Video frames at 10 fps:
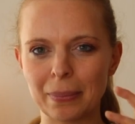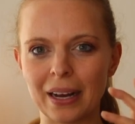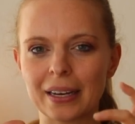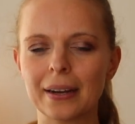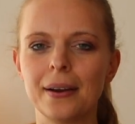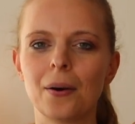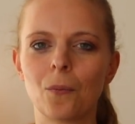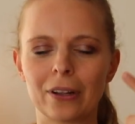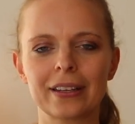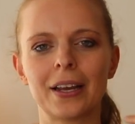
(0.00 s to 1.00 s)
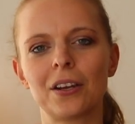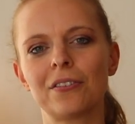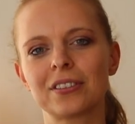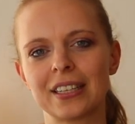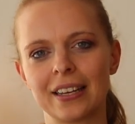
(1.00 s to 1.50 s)
but what kind
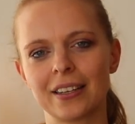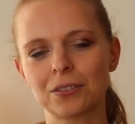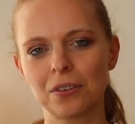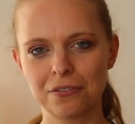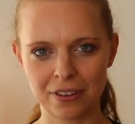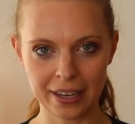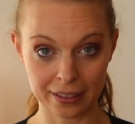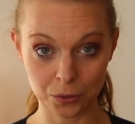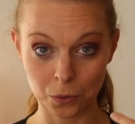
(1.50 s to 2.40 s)
of standards for fairness